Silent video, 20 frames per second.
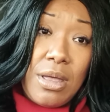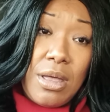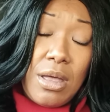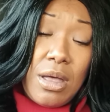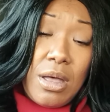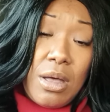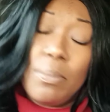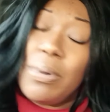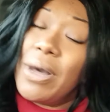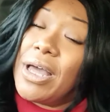
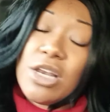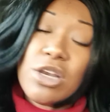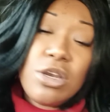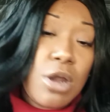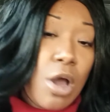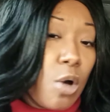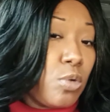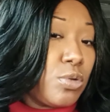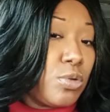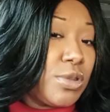But
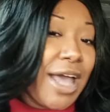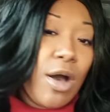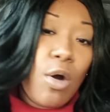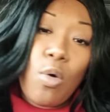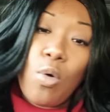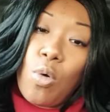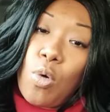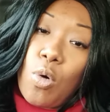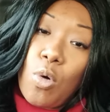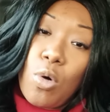know that
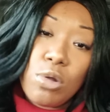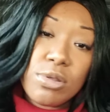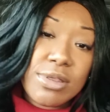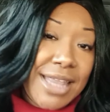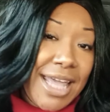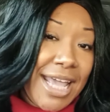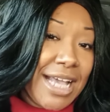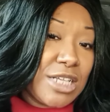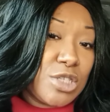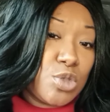all
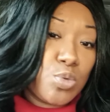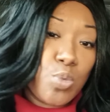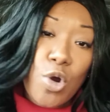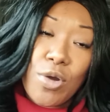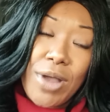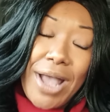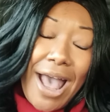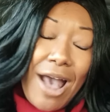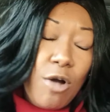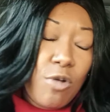things
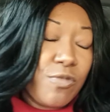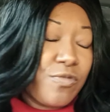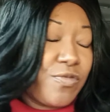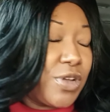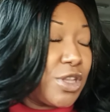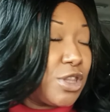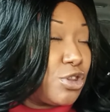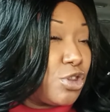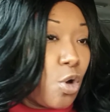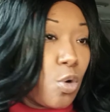work out for
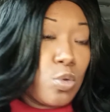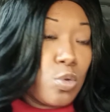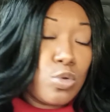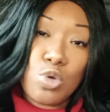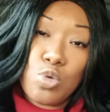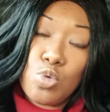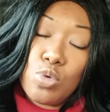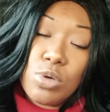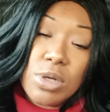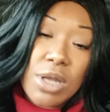those
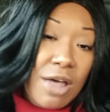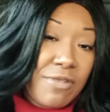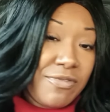who love